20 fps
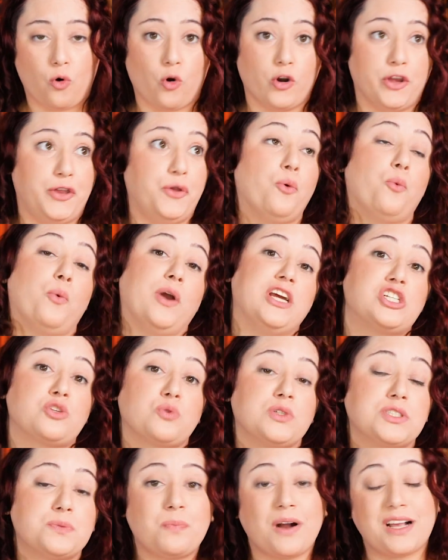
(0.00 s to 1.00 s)
or you wish
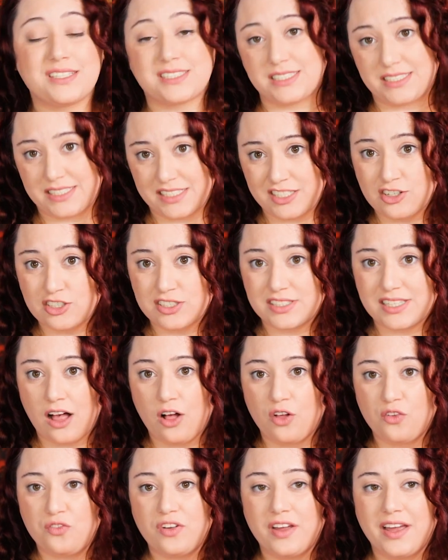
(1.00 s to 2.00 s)
was present in
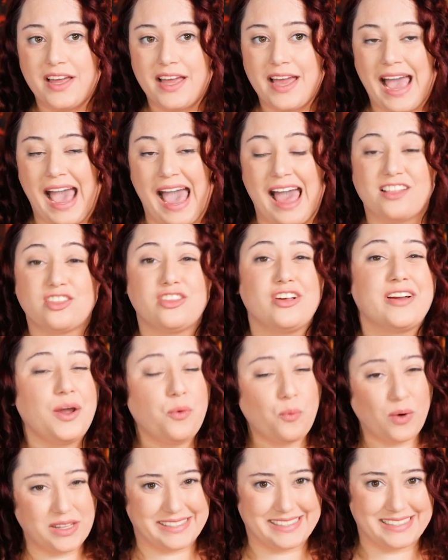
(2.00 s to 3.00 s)
yourself, and look
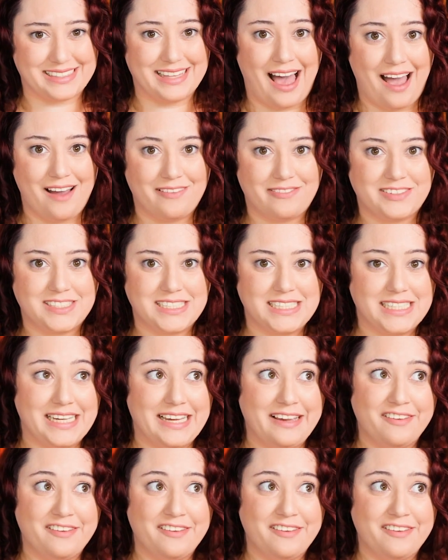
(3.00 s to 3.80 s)
at what's left.